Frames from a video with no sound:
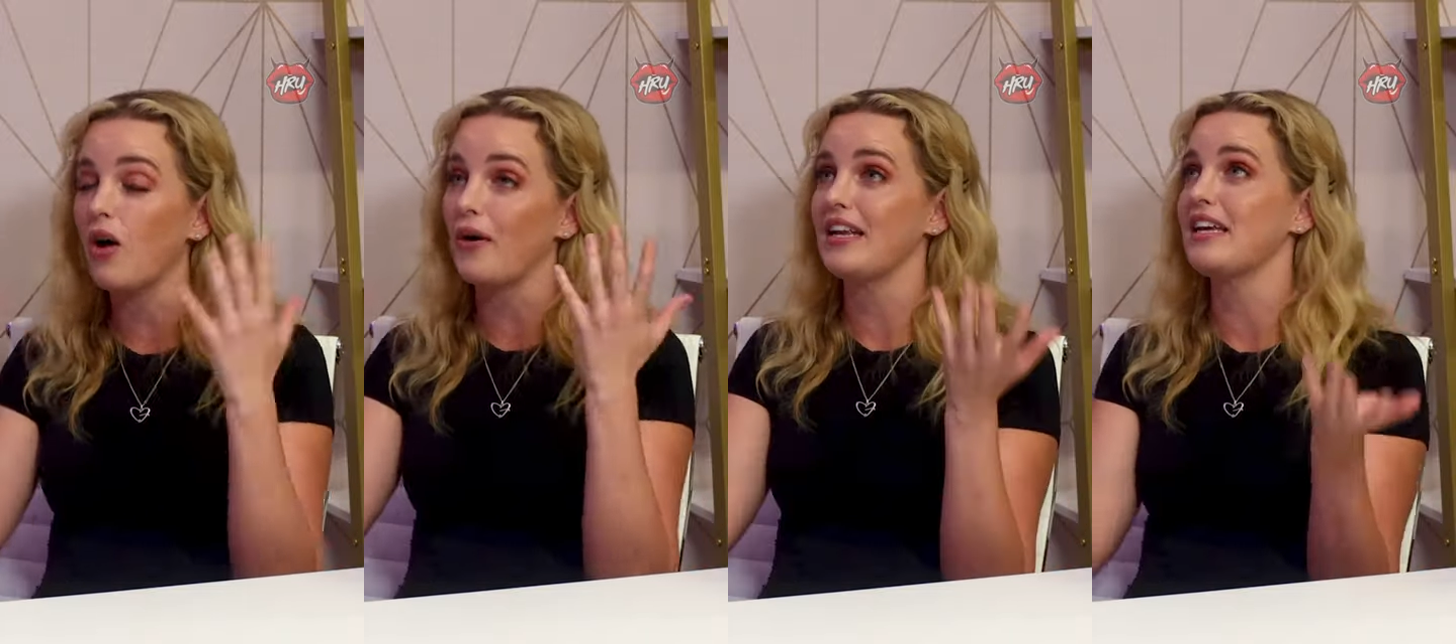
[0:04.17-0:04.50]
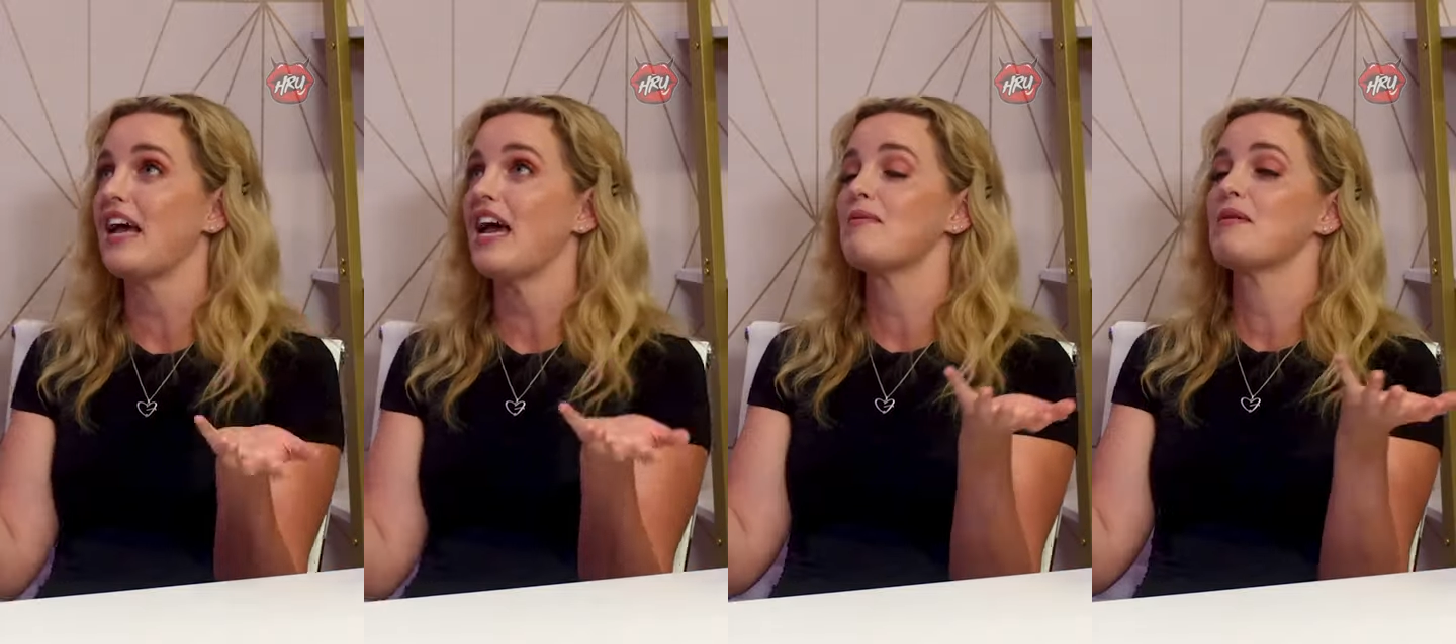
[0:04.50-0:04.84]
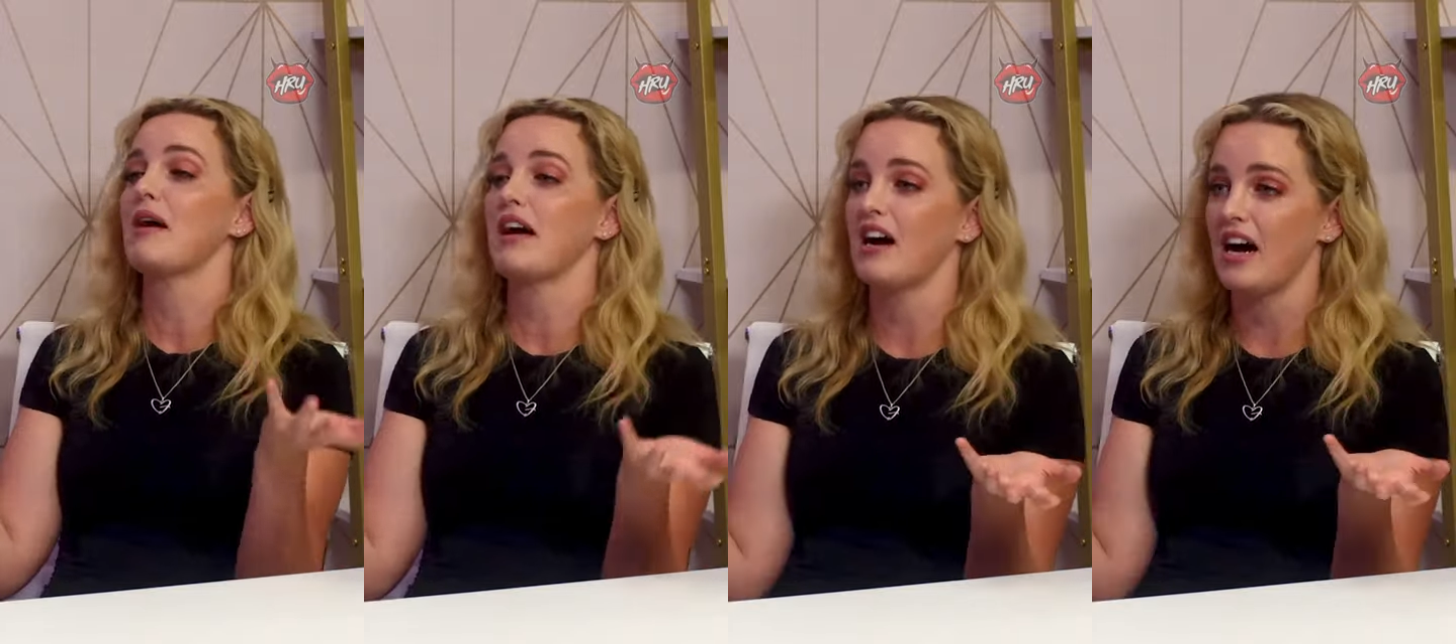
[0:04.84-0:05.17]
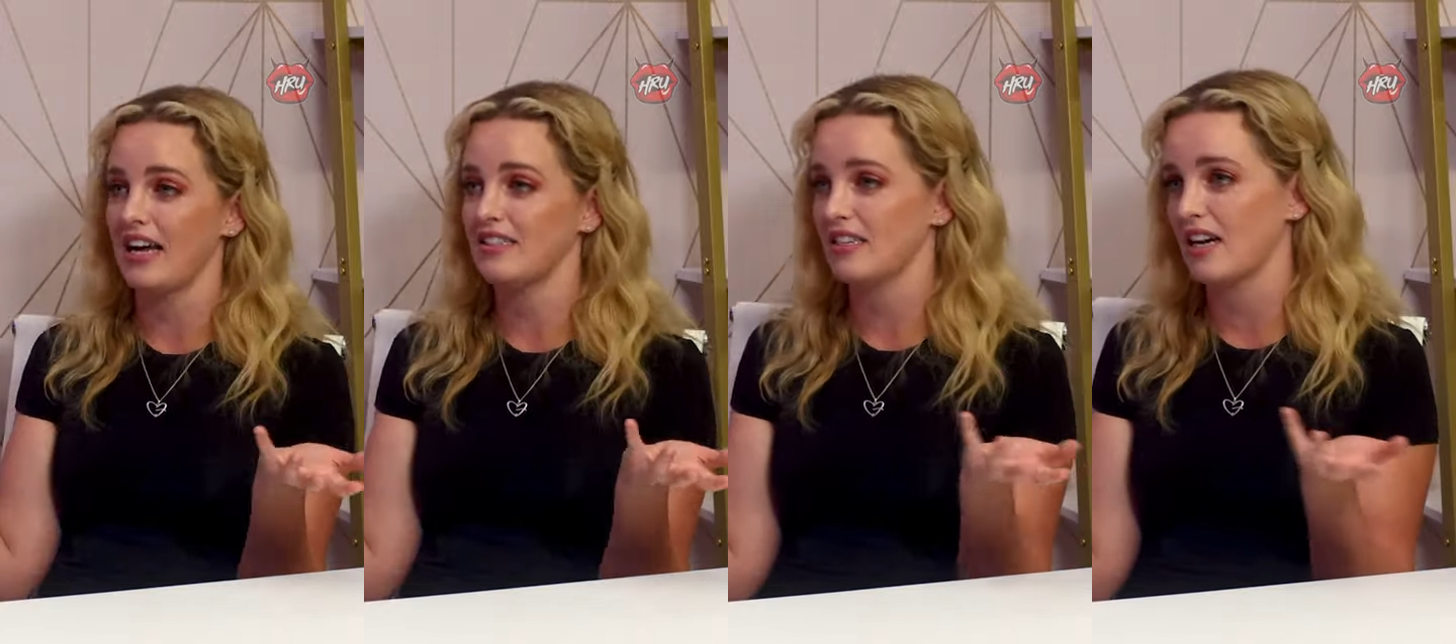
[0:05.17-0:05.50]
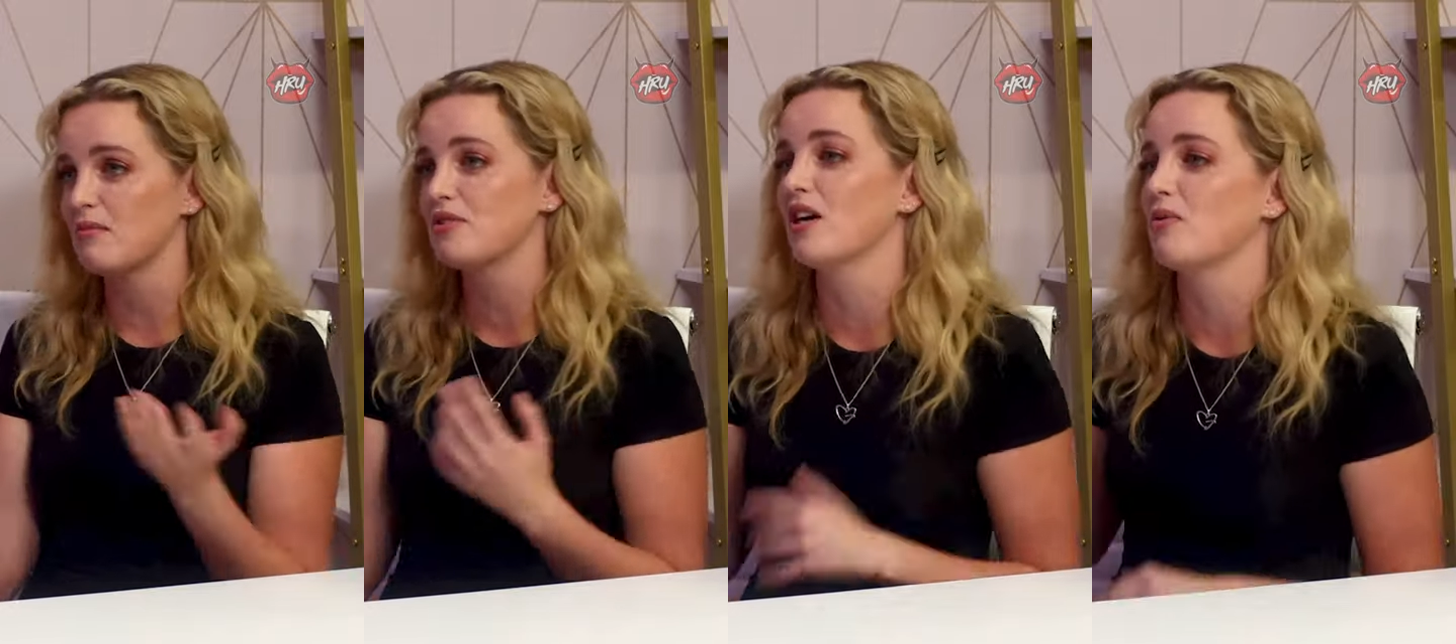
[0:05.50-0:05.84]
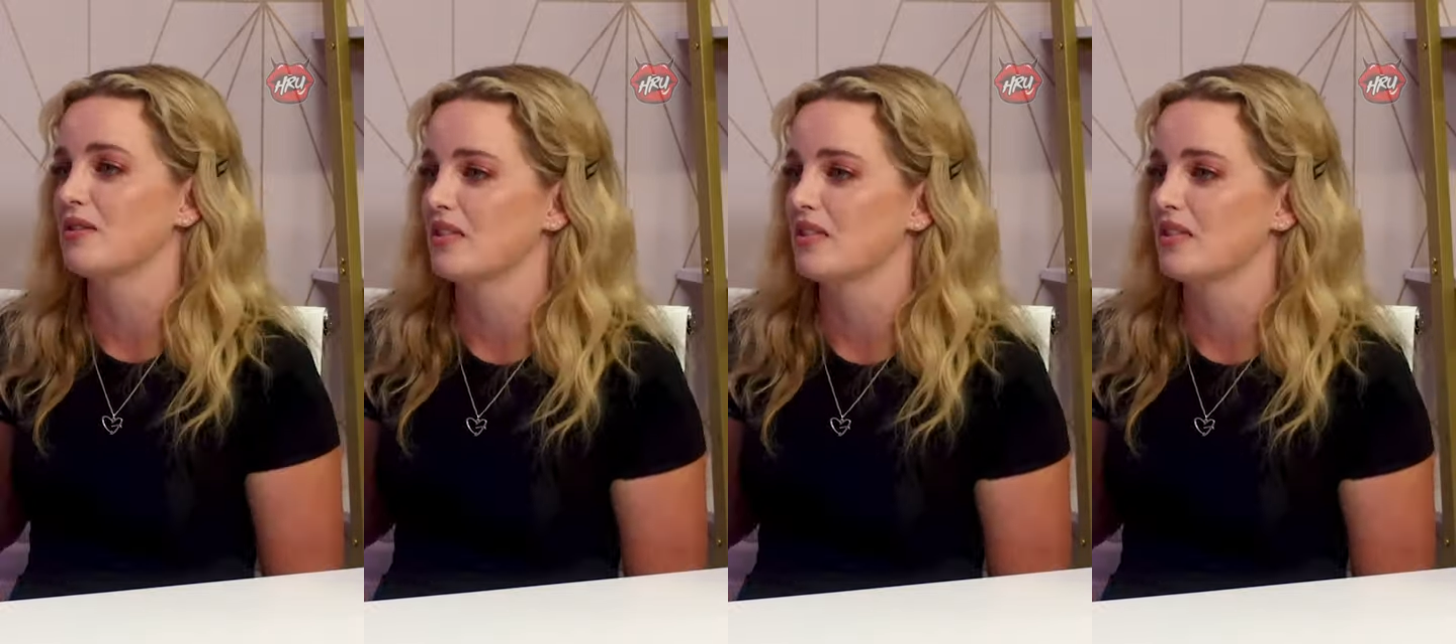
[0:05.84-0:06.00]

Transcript: Oh, and he came in my eyes. The cum shot